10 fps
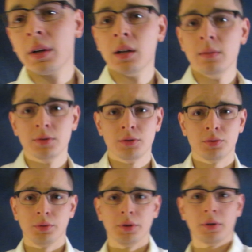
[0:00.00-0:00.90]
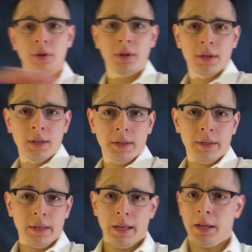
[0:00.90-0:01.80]
it comes to your
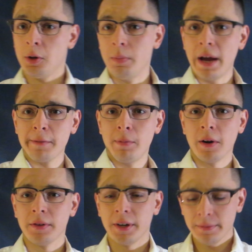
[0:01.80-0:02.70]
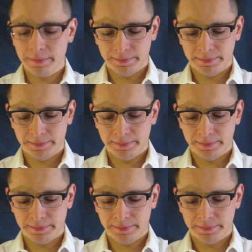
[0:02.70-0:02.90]
back bar there.